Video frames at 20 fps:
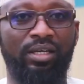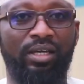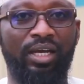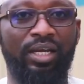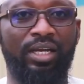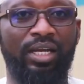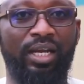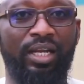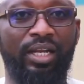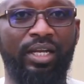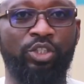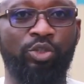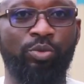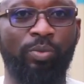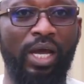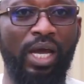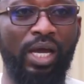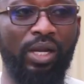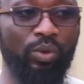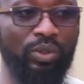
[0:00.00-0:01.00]
And Allah
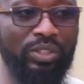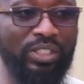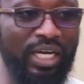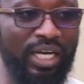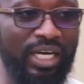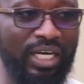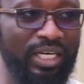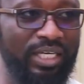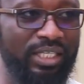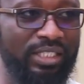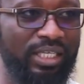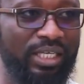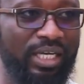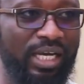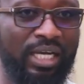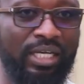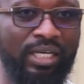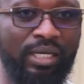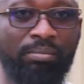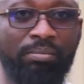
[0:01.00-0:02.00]
subhanahu wa ta'ala created
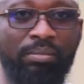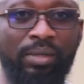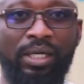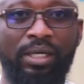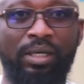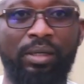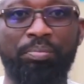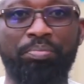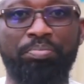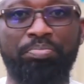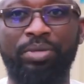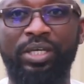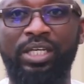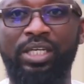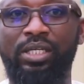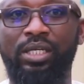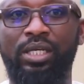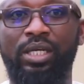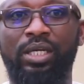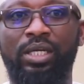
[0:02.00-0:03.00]
Adam
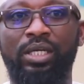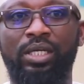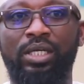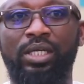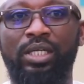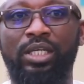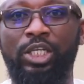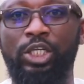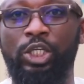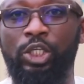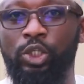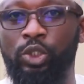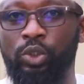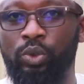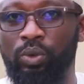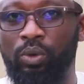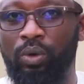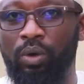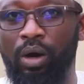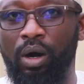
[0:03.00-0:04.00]
min
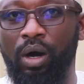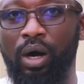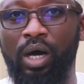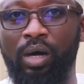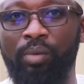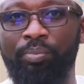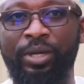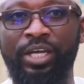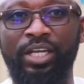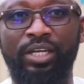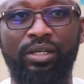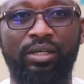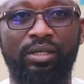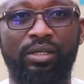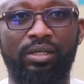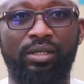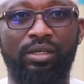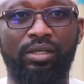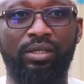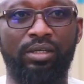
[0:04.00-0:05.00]
turabin.
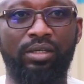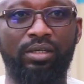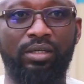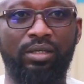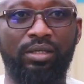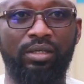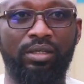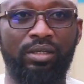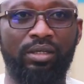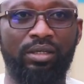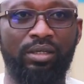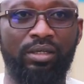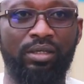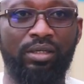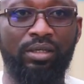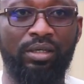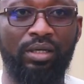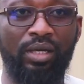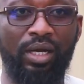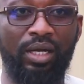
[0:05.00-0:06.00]

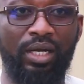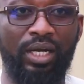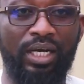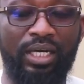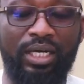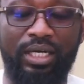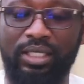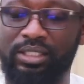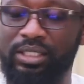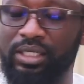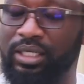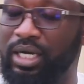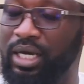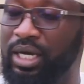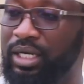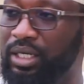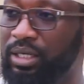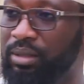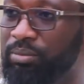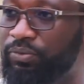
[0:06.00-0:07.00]
Allah created
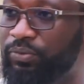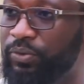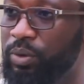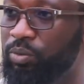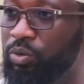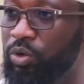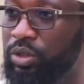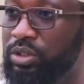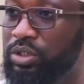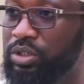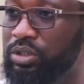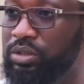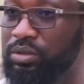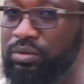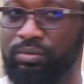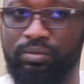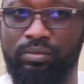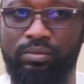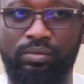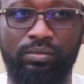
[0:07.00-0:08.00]
Adam from what?
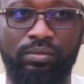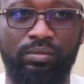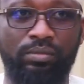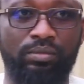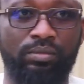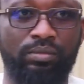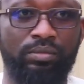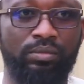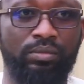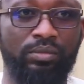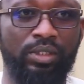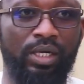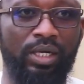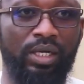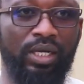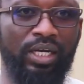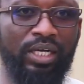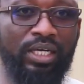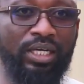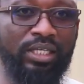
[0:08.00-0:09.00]

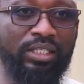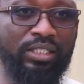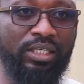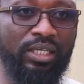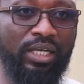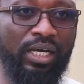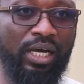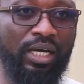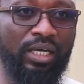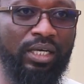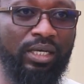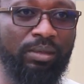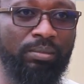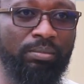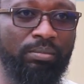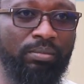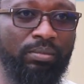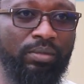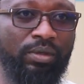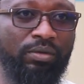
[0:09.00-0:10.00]
Allah created
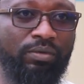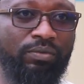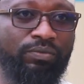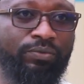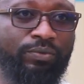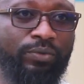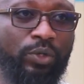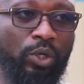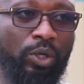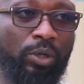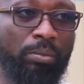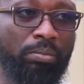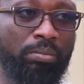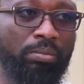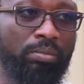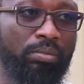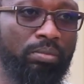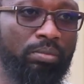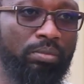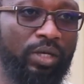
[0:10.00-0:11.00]
Adam from
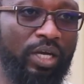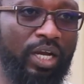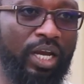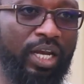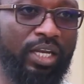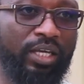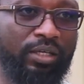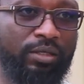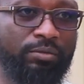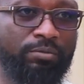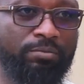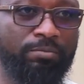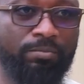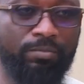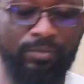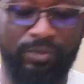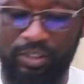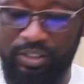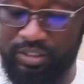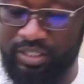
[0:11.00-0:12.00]
clay.
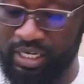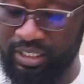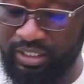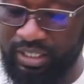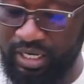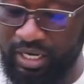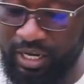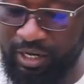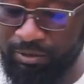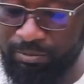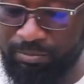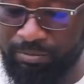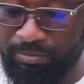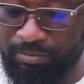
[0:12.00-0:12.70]
Is that clear?